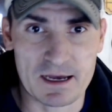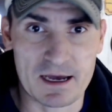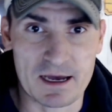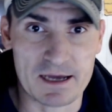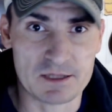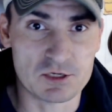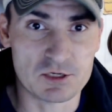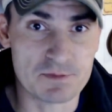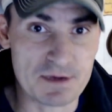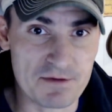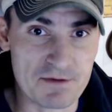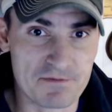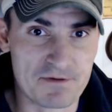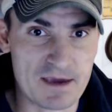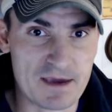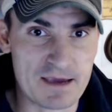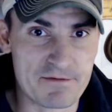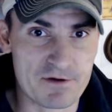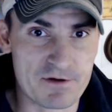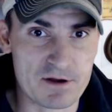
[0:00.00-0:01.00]
Do me a
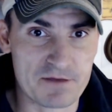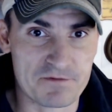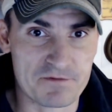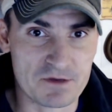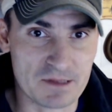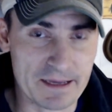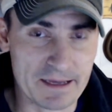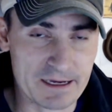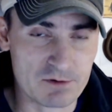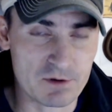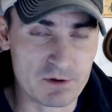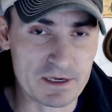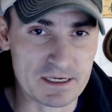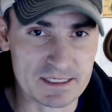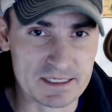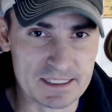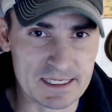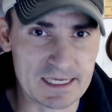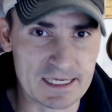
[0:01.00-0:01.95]
favor, if you like what you see,